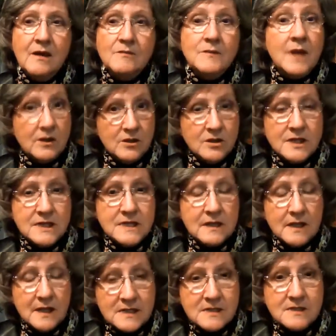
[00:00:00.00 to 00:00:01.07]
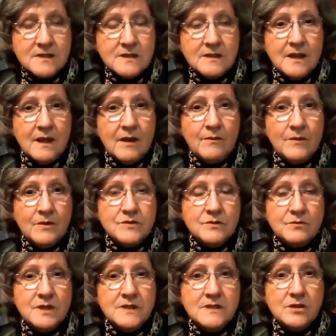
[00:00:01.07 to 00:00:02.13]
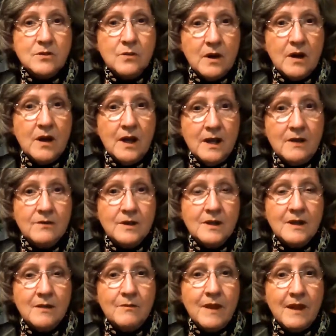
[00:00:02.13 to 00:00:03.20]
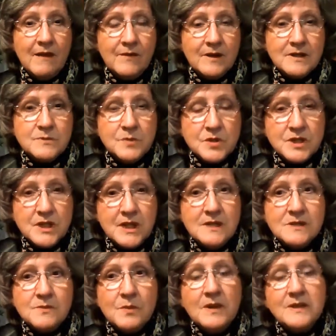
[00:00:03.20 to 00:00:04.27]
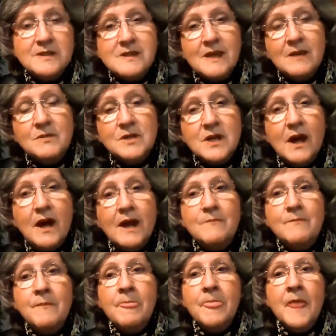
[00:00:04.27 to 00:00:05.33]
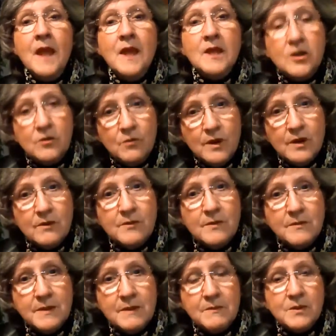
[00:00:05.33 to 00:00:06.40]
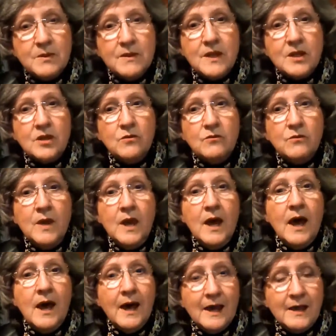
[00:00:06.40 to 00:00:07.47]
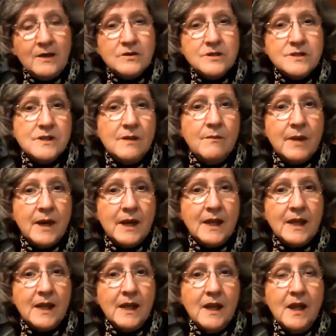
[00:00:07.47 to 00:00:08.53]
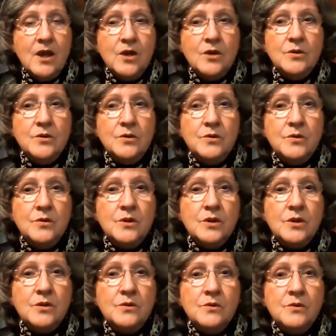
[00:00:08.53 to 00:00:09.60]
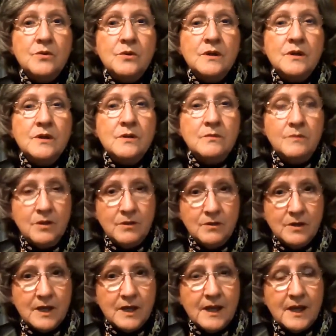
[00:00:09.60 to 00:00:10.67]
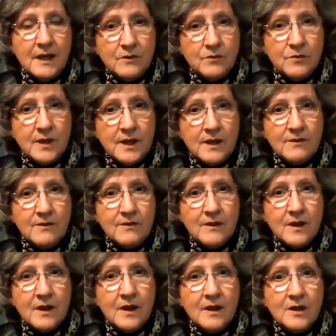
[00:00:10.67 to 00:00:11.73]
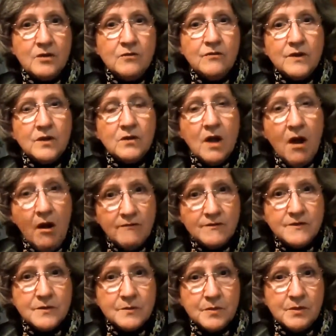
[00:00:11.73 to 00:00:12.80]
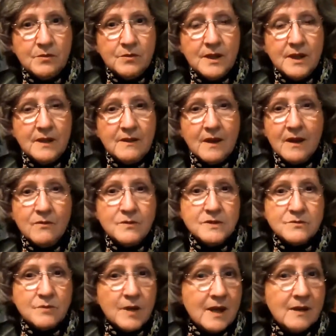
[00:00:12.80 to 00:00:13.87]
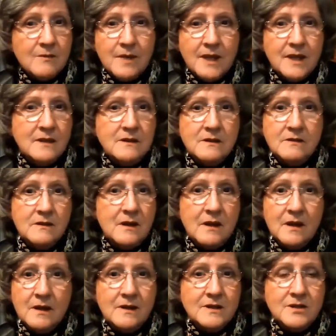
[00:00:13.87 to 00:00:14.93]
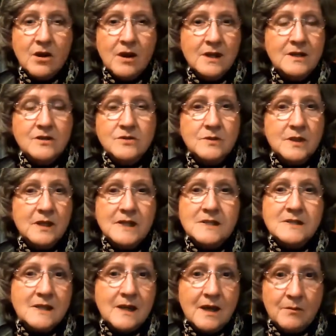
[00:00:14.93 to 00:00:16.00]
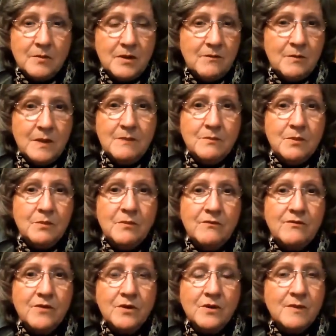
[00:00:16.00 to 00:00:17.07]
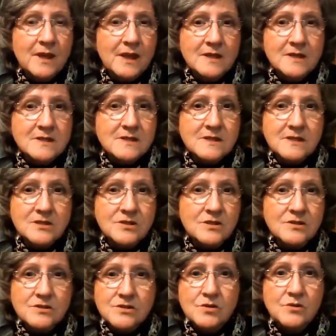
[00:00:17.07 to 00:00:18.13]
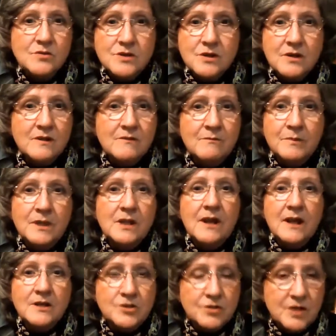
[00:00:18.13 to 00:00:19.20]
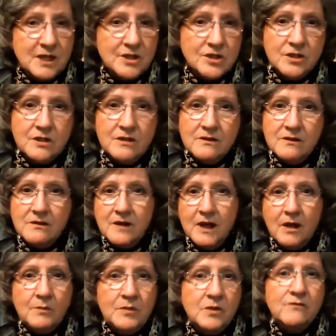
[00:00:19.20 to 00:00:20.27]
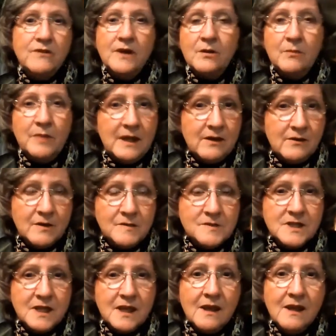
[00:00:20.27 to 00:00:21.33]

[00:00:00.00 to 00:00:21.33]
Now, you need to listen to them. There's a reason you are hiring them. They have expertise. But at the same time, you want to remember that you hire somebody who you communicate with. You feel comfortable with. I always recommend talking to at least a couple of people before you make a decision as to who's going to build out your kitchen or help you file bankruptcy.